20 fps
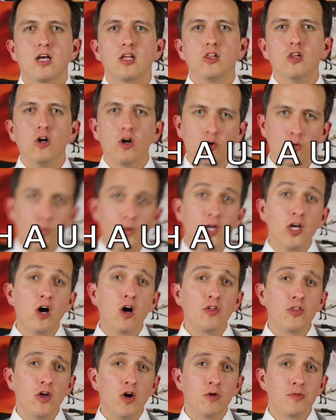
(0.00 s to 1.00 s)
Look, we
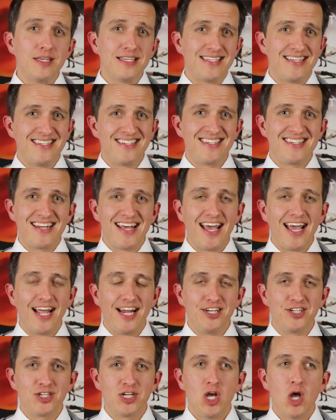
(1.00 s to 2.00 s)
all know this is
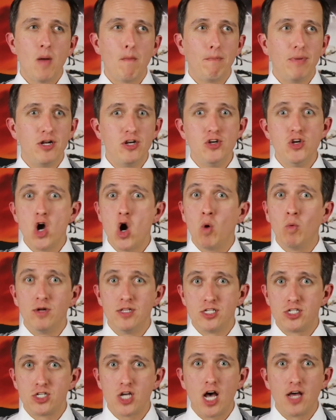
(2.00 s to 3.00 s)
staged, but no
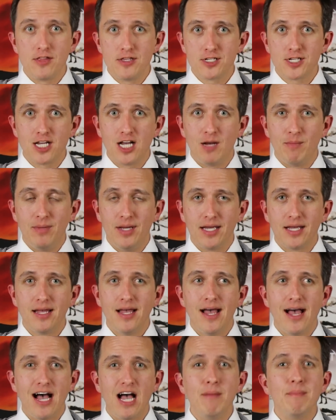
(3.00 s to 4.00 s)
one saw this coming.
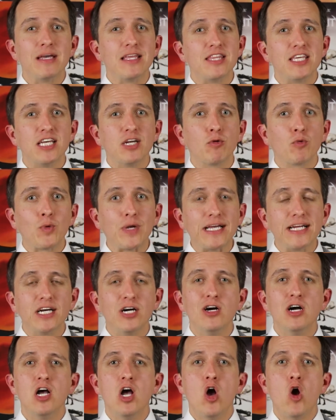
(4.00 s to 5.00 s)
I mean, the
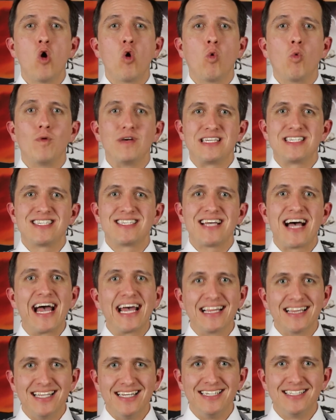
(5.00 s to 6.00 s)
arena was
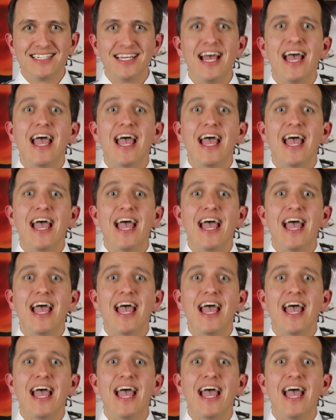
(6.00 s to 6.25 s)
silent,